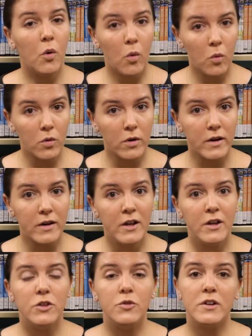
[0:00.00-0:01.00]
or
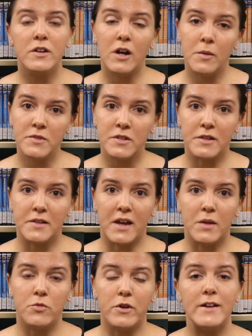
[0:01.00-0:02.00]
you can come to the
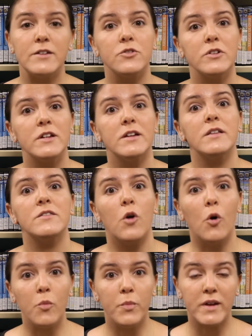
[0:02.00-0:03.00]
library during its
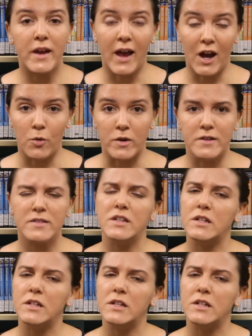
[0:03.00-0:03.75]
open hours.